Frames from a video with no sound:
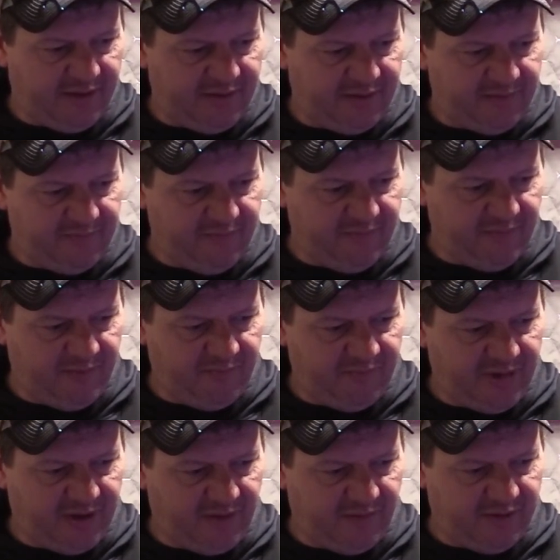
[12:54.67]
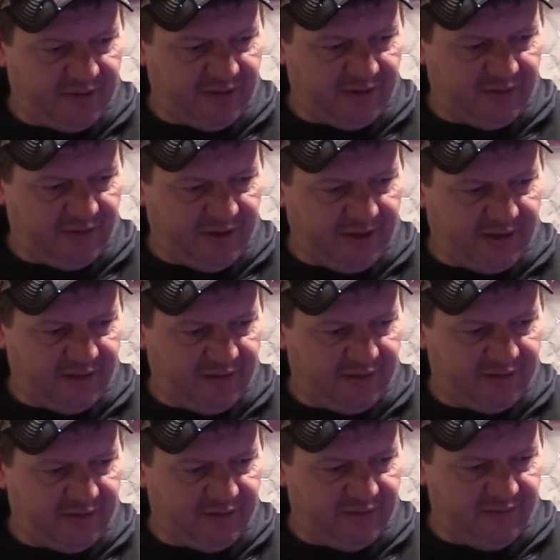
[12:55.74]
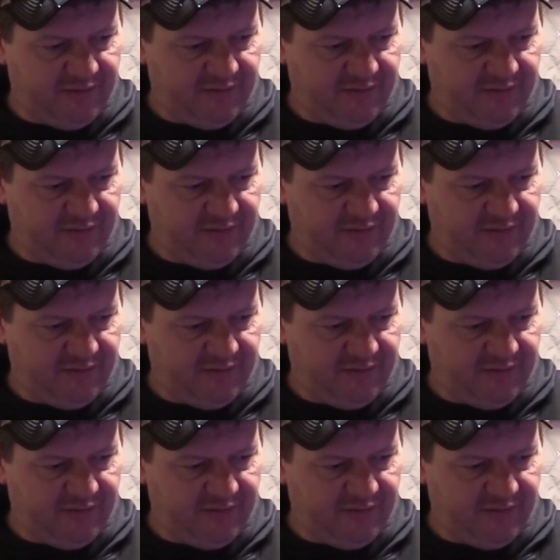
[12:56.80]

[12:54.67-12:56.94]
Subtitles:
These bigger ones aren't liking this